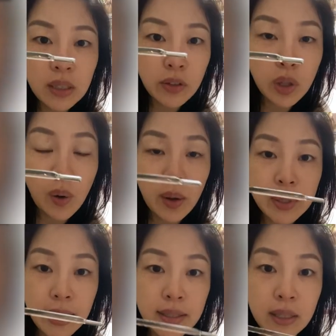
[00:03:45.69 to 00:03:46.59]
Even though
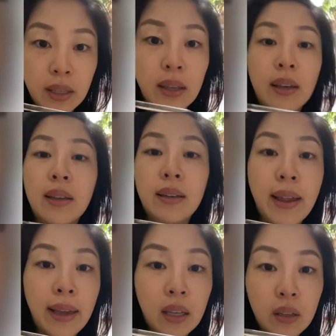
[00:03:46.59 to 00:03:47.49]
I tested
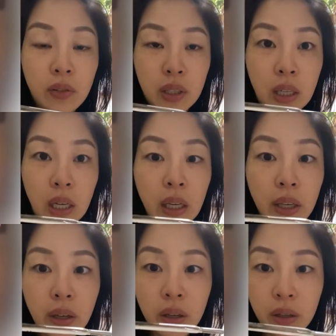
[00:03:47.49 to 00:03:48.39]
negative and
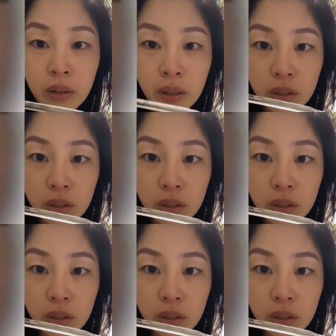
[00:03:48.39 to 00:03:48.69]
clear,